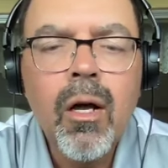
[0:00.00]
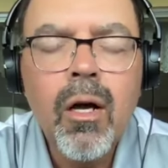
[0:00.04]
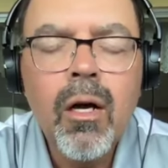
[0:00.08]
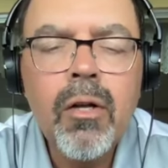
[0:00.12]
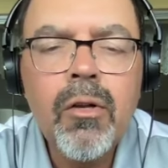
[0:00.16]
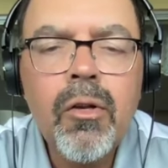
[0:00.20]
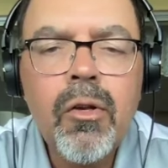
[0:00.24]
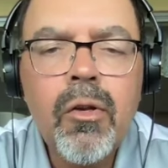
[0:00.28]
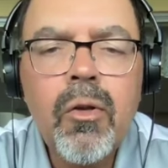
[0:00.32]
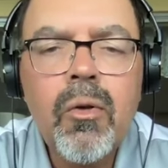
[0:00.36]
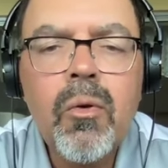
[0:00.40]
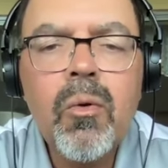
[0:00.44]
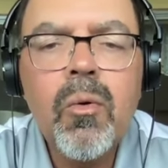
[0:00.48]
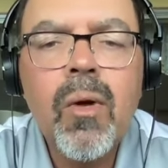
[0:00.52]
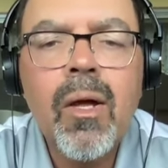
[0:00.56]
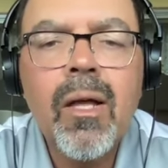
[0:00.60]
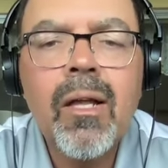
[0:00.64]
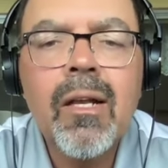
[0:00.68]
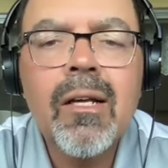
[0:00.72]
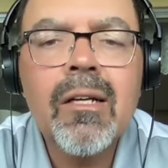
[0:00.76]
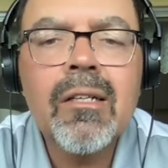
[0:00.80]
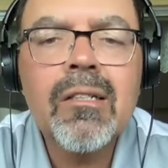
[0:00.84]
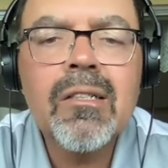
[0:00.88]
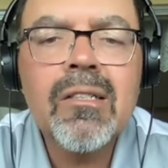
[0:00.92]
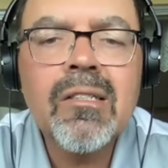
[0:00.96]
a new
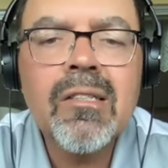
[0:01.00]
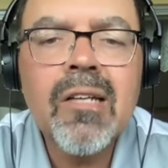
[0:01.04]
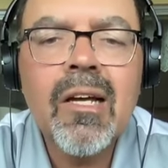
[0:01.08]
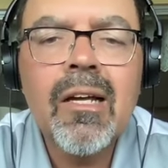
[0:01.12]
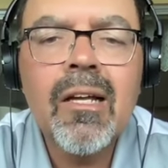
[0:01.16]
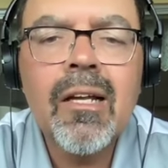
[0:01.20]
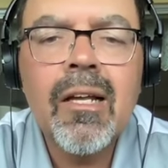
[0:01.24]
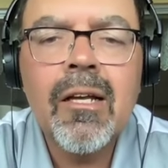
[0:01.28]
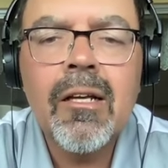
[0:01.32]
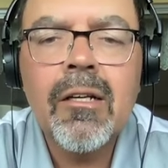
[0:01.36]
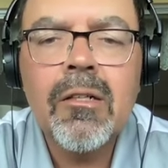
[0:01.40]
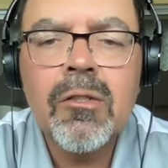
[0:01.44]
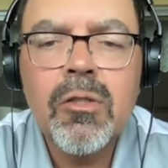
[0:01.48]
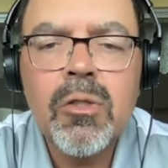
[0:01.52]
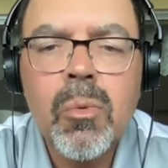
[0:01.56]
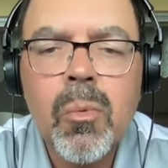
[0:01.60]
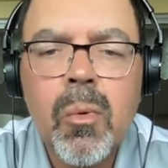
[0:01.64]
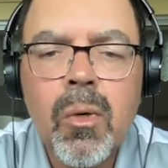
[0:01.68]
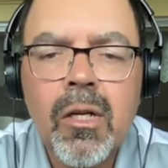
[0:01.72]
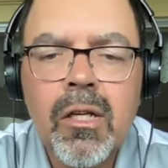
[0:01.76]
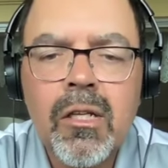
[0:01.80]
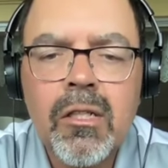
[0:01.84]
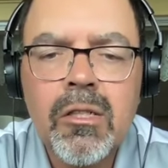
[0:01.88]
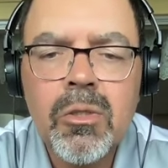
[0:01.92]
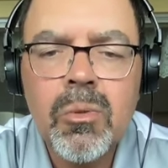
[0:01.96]
and exciting
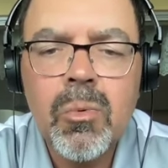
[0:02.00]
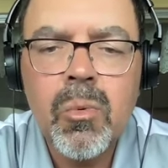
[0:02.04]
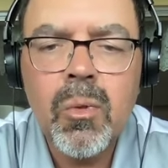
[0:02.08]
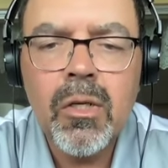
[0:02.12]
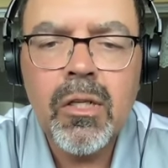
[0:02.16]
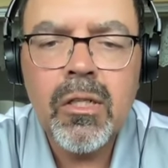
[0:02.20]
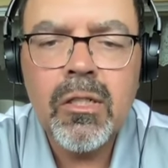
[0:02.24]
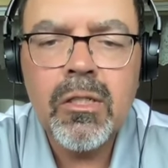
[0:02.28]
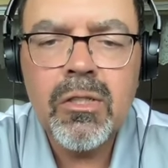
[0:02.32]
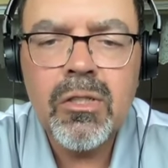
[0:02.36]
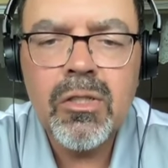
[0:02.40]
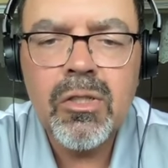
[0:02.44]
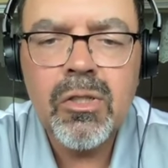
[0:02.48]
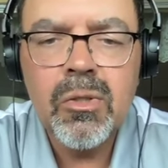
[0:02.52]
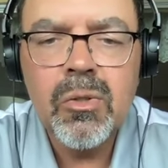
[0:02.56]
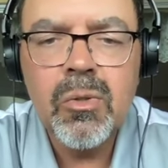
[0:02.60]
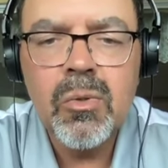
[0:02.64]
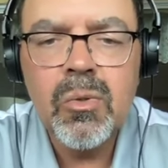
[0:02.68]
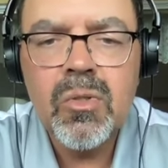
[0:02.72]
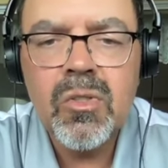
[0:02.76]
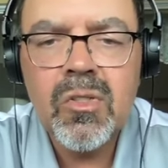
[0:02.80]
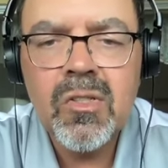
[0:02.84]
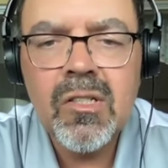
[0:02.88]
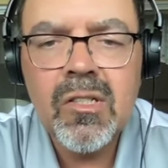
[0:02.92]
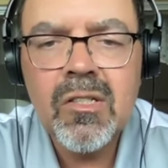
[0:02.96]

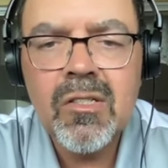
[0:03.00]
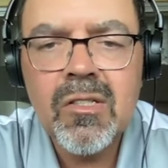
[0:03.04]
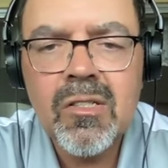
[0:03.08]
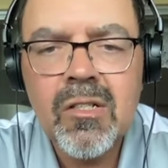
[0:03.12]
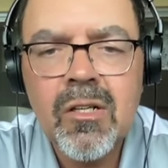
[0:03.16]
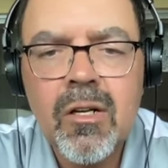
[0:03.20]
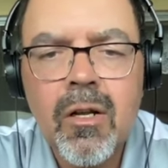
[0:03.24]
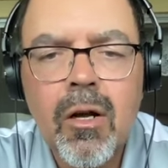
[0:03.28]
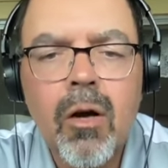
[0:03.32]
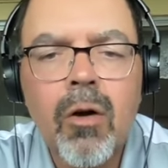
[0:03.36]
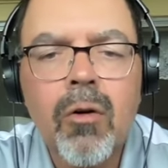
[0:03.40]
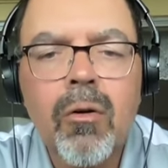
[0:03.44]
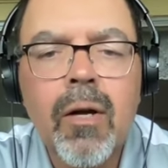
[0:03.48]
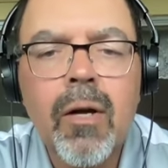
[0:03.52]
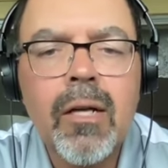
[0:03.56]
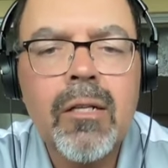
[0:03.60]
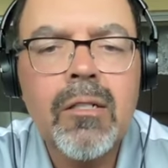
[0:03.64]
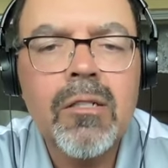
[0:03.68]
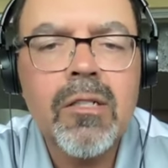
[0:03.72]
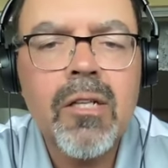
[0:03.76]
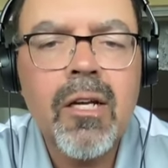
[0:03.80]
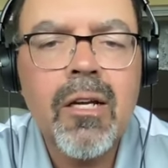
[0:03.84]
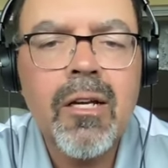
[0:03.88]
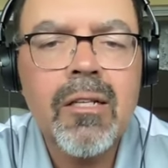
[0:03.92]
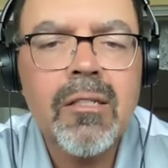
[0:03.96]
2022 season. All right,
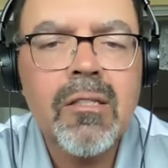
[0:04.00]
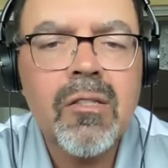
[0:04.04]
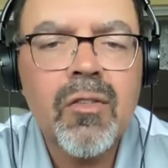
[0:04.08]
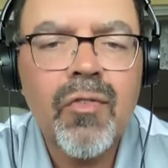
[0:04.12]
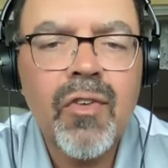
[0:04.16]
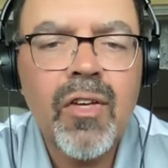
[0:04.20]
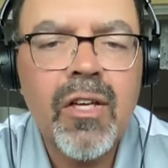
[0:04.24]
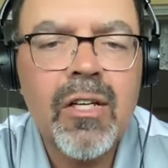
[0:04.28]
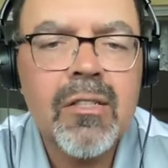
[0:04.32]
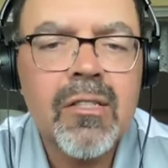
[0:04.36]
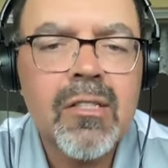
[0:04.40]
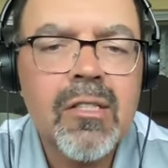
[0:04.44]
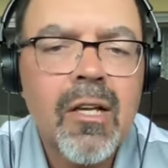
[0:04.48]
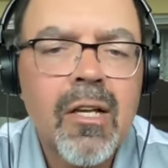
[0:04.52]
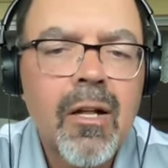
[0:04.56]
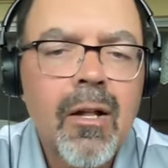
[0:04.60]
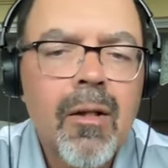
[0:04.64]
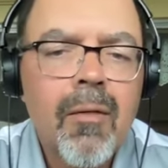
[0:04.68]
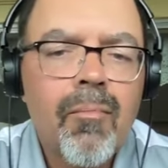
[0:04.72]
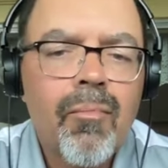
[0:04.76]
Giants fans,